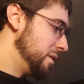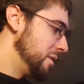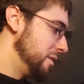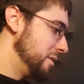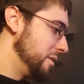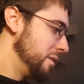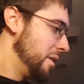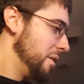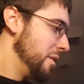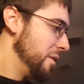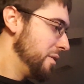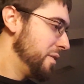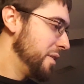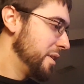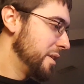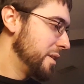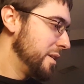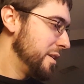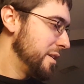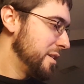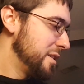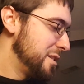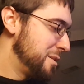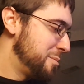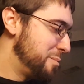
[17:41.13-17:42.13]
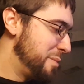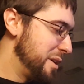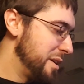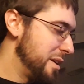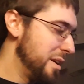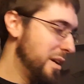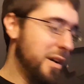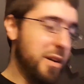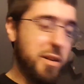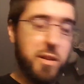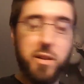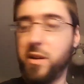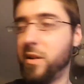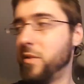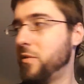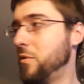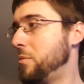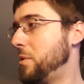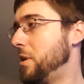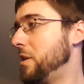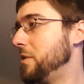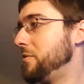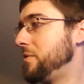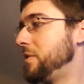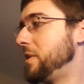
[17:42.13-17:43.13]
Another thing that I can speak highly of
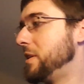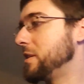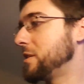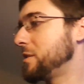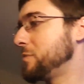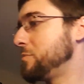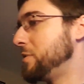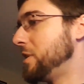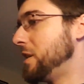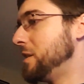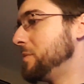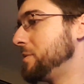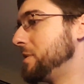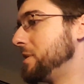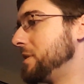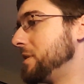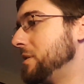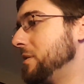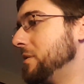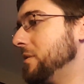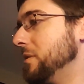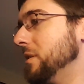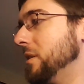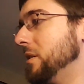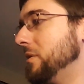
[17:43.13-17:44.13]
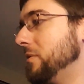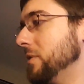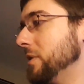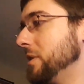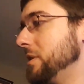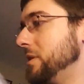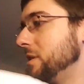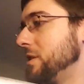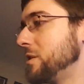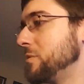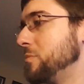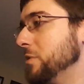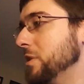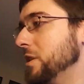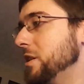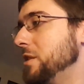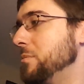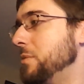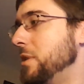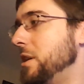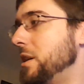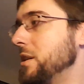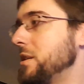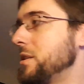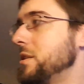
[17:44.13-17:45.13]
about Phoenix Props is their lovely display
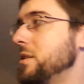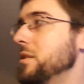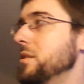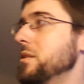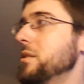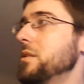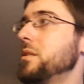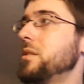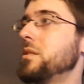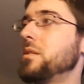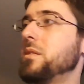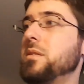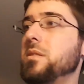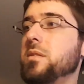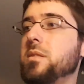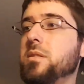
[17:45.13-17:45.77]
boxes.